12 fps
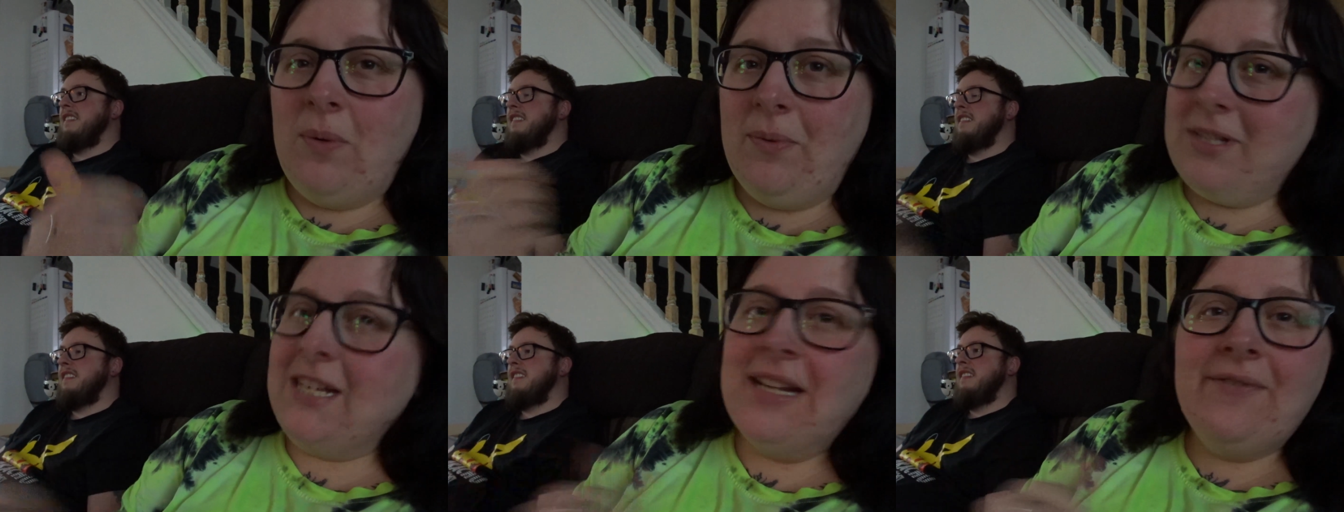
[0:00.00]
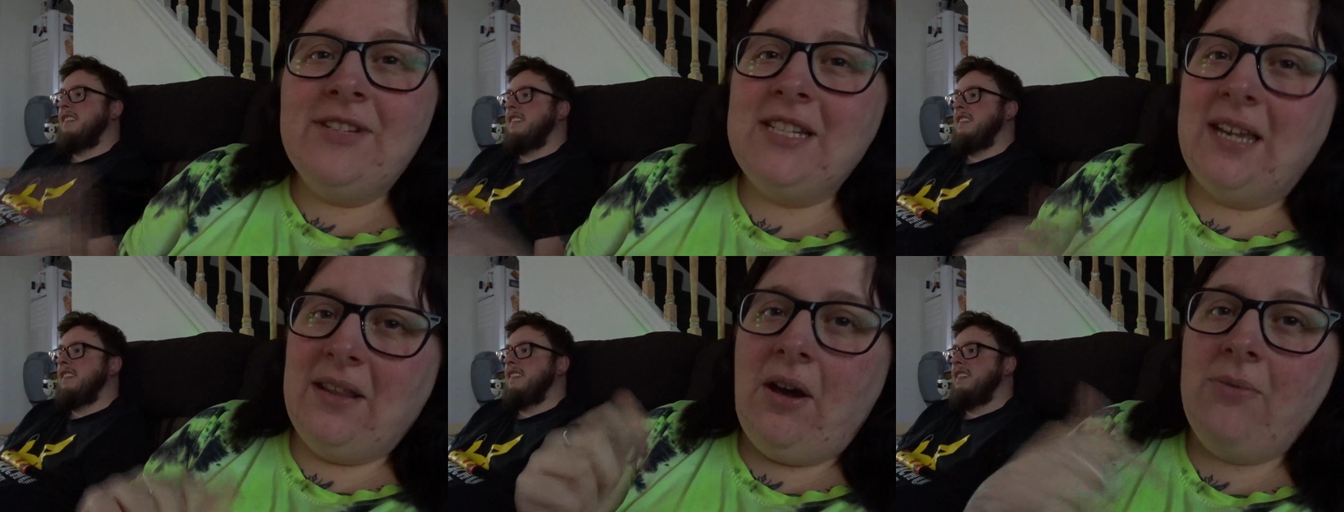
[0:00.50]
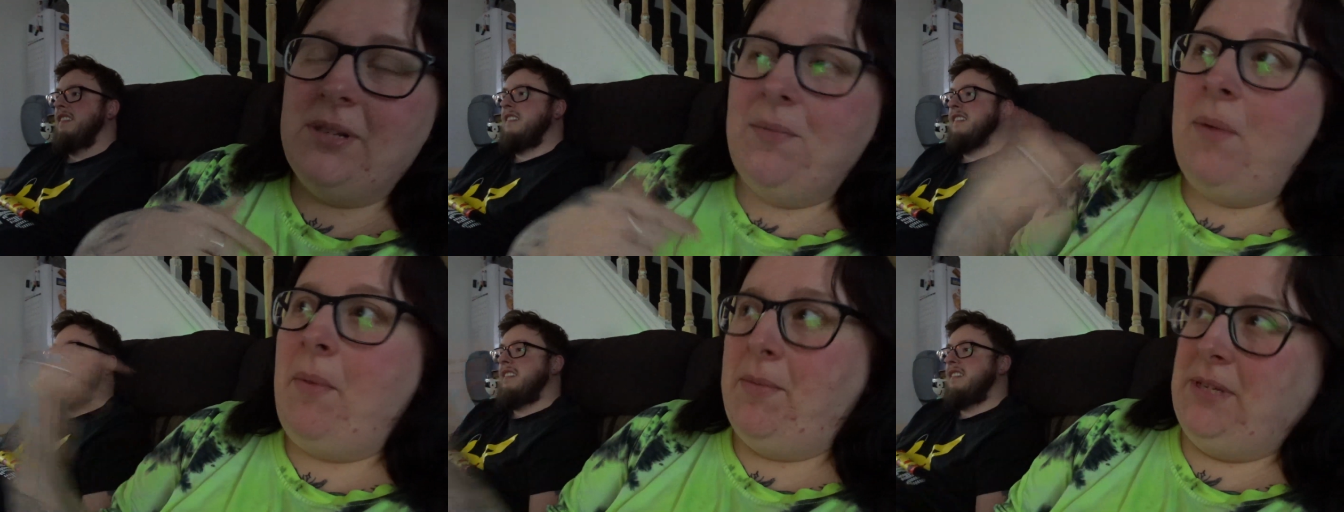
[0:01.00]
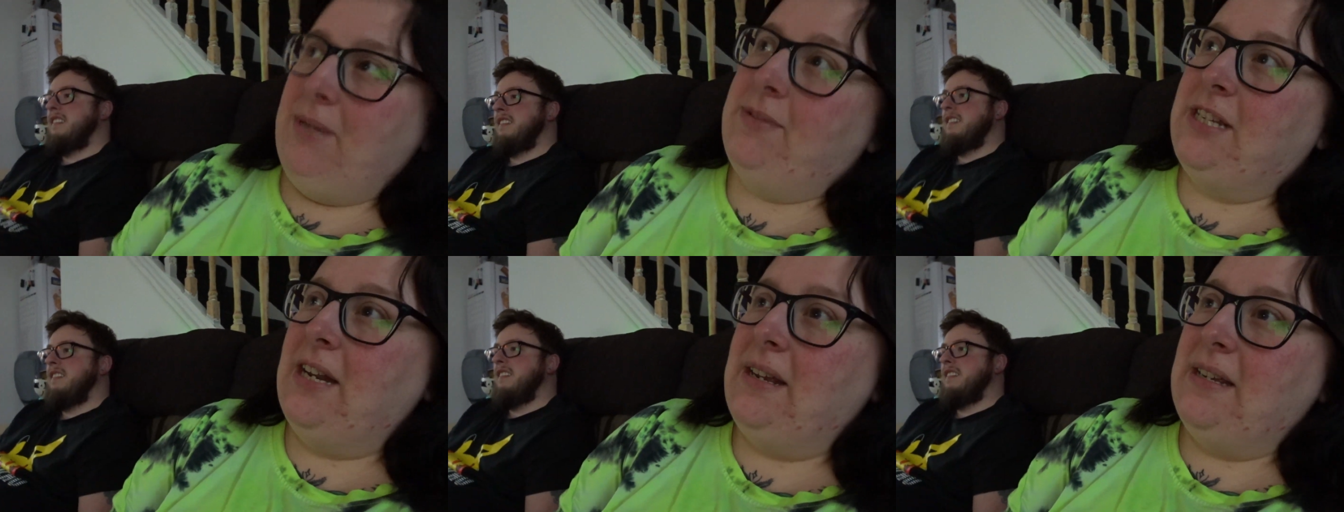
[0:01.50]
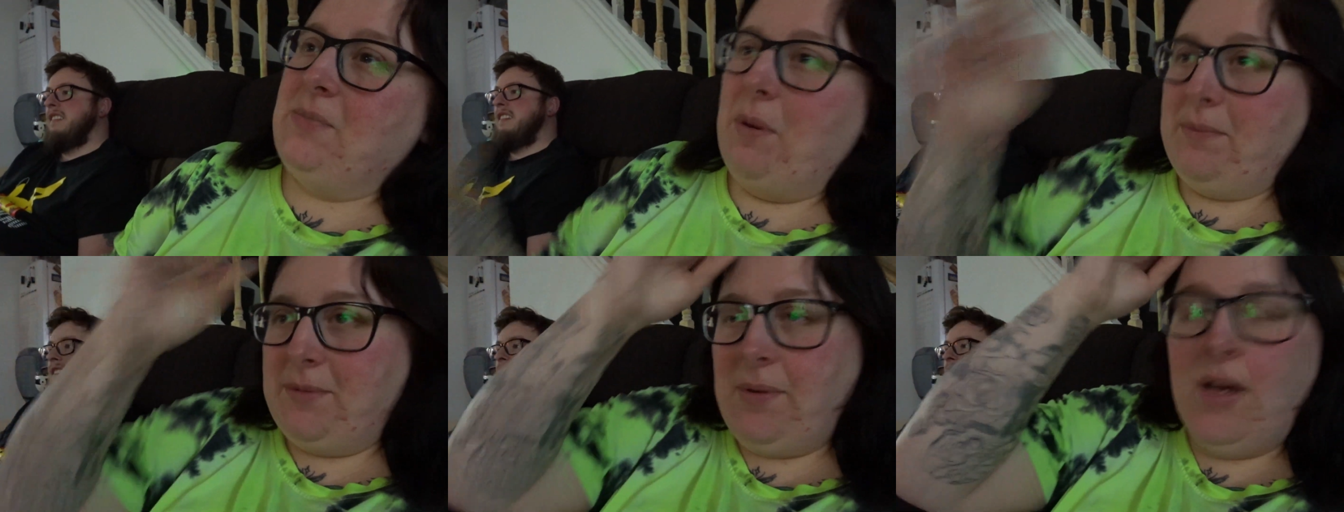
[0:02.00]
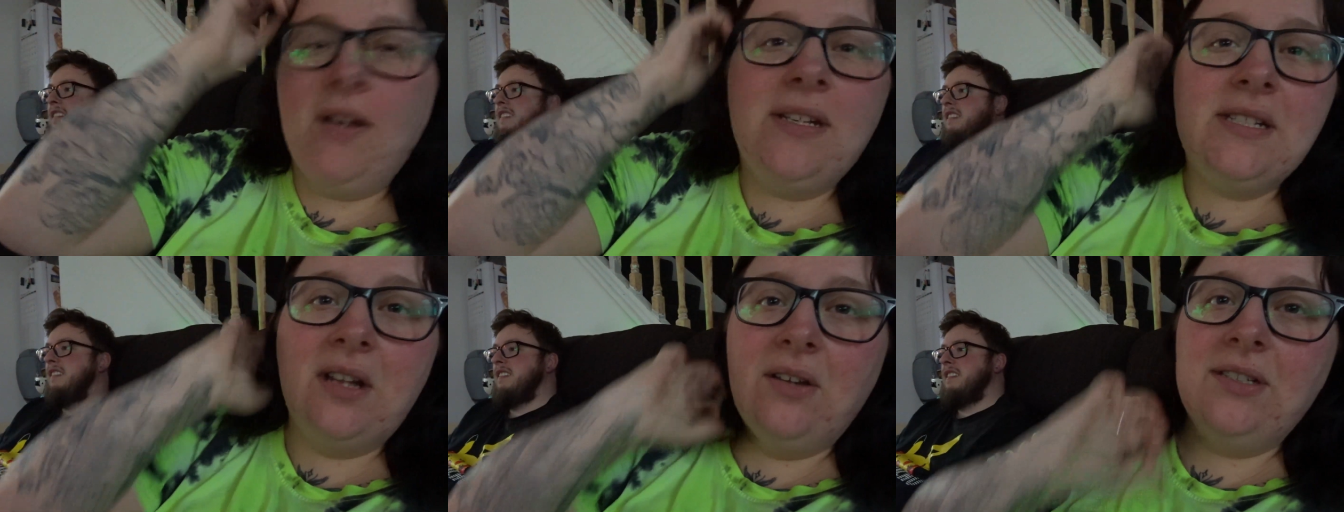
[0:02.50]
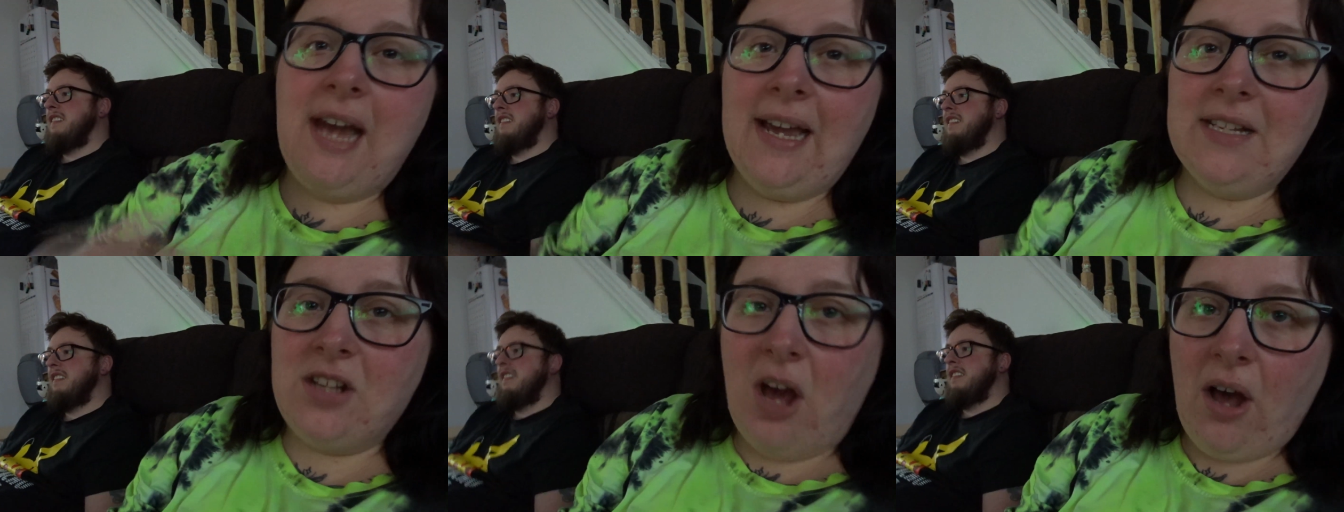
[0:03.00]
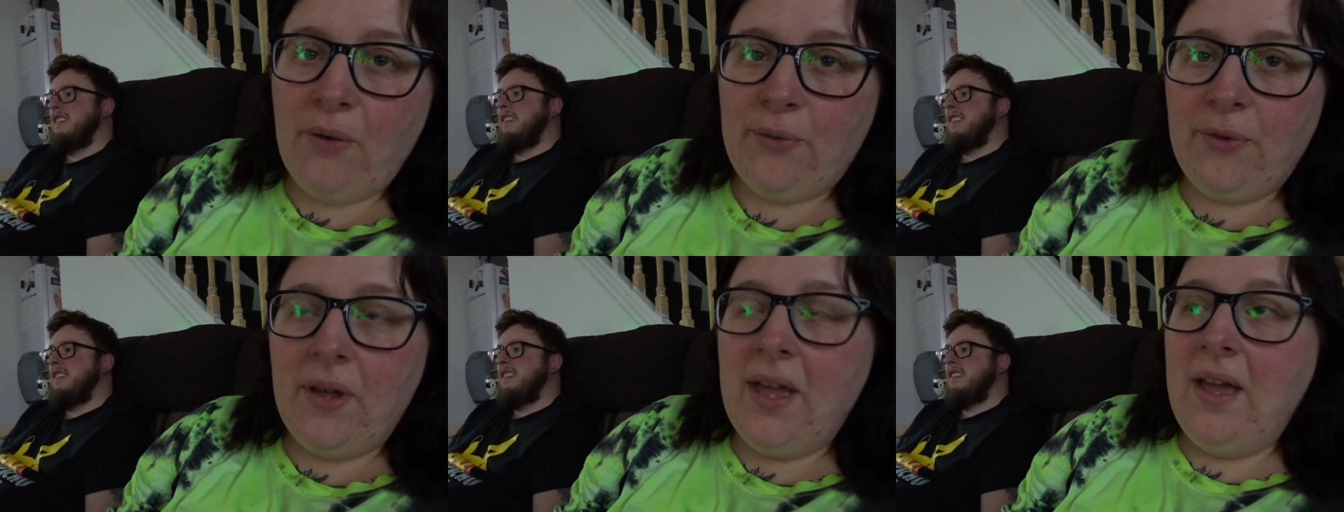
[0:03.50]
Speaker 1: oh, we wasn't living together i was at my mum's he was still at his mum's but on his like days off